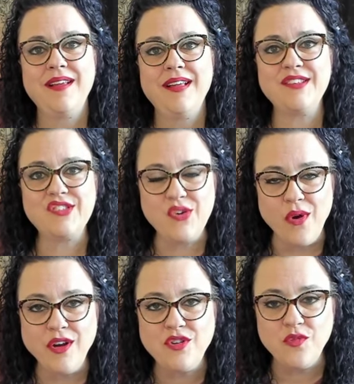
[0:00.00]
It's
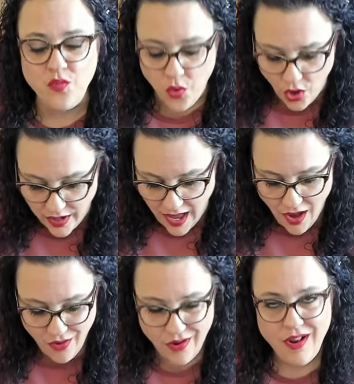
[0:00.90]
going to work
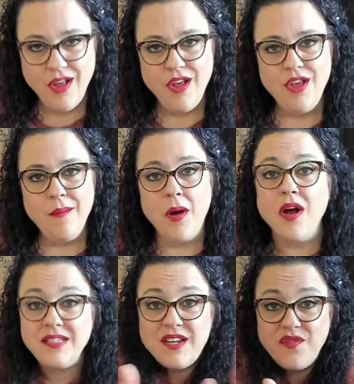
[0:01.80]
out.
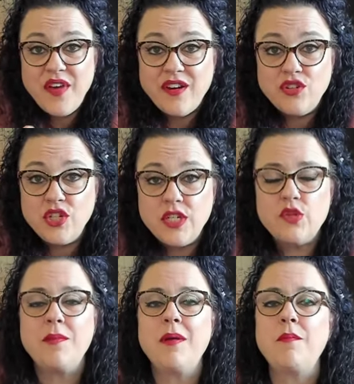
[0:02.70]
Positive energies,
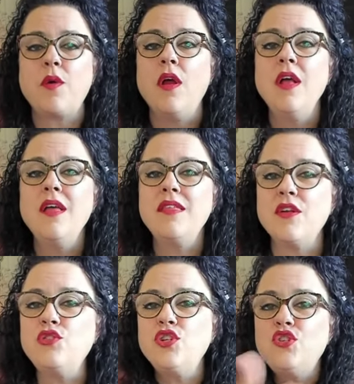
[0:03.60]
remember, the
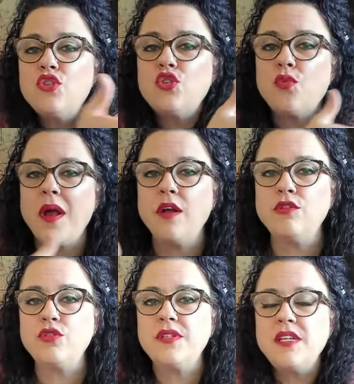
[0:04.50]
energies you
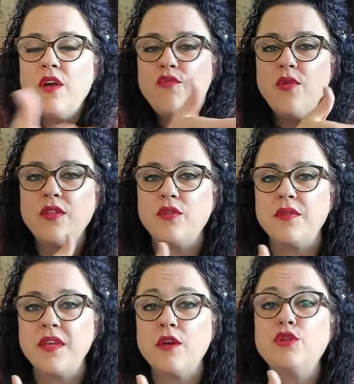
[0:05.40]
surround yourself with are
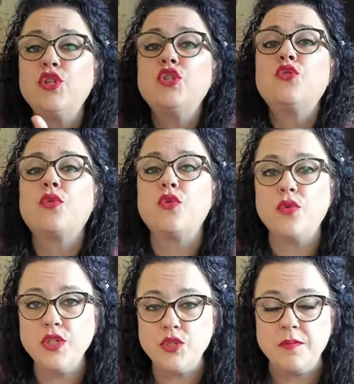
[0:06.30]
the energies you're
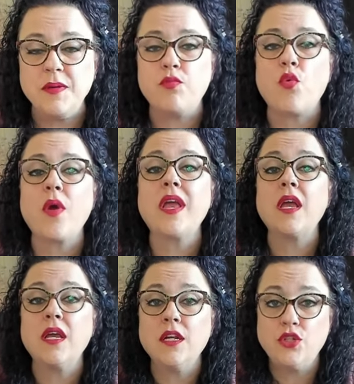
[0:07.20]
going to be
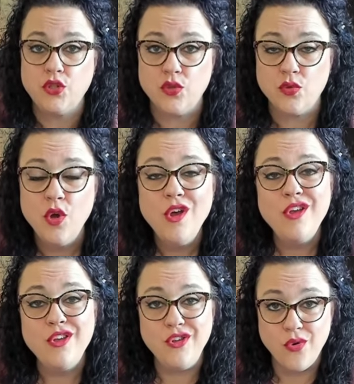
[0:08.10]
bringing into
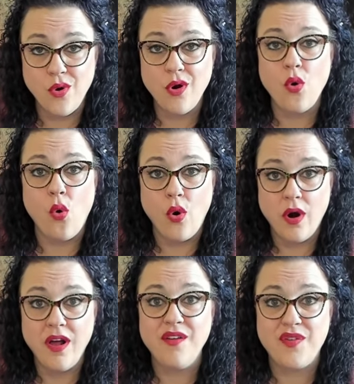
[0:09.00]
your
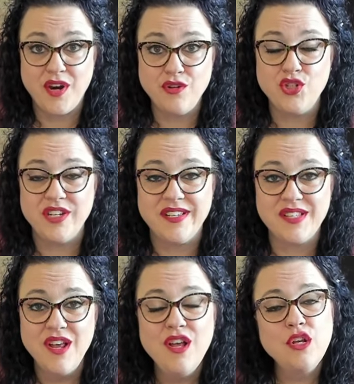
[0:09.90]
aura of
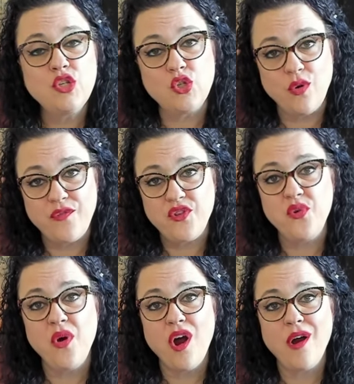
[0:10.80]
energies. So if
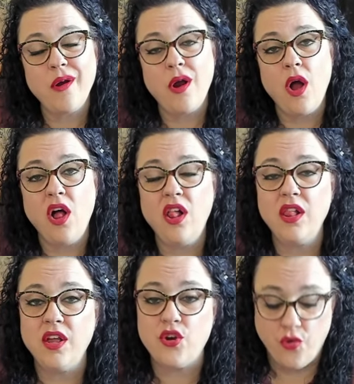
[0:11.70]
you are
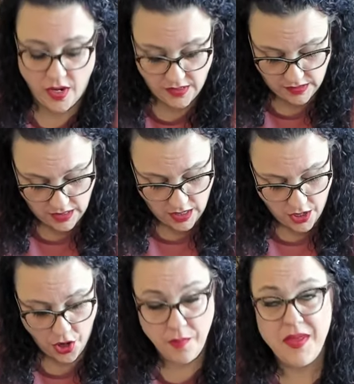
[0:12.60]
all a crusty
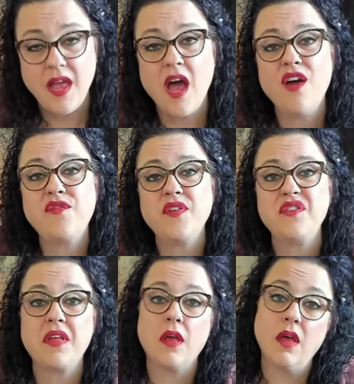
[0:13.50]
and RBF and
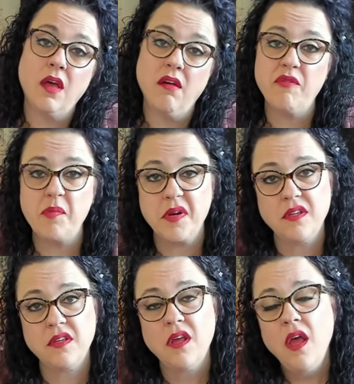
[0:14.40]
you're like, oh,
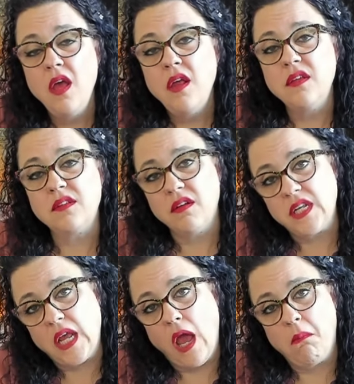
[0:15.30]
everybody is out
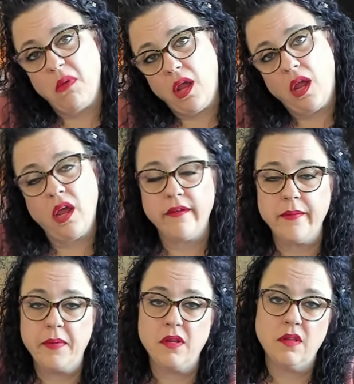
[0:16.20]
to get me,
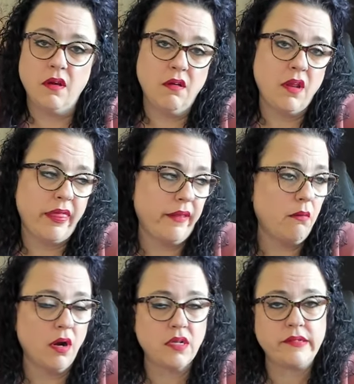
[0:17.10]
nothing
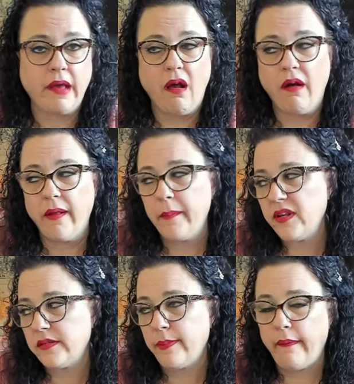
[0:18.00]
works out,
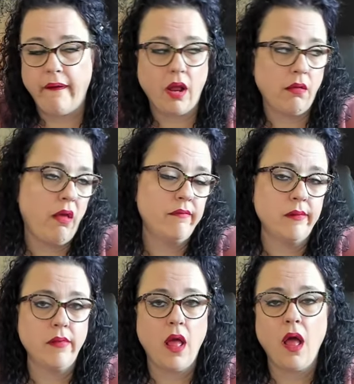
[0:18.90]
everybody's a prick, blah,
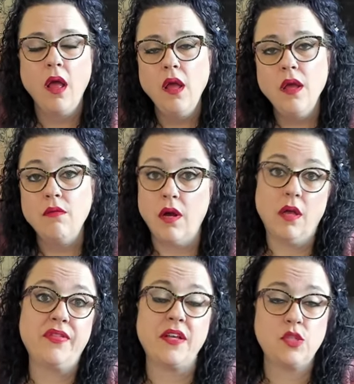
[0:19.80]
blah, blah.
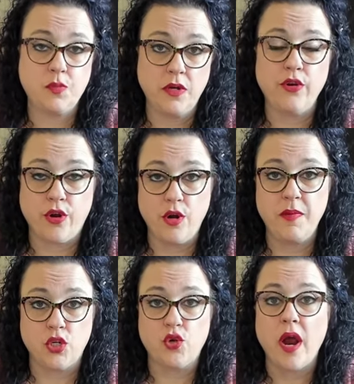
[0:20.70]
Well, that's what you're going to
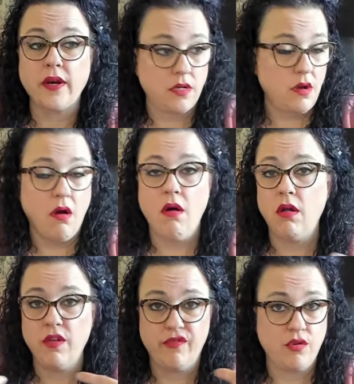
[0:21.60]
be attracting,
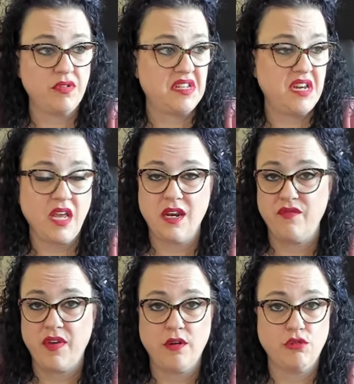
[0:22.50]
all of those
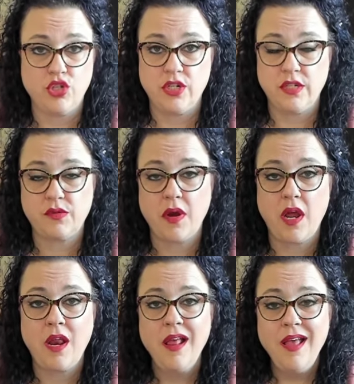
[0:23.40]
negative energies,
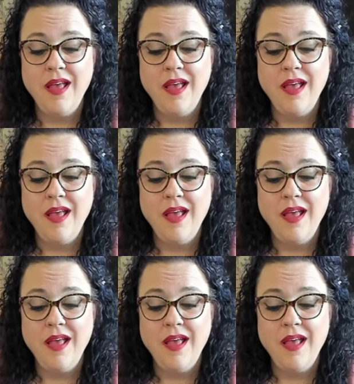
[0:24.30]
right?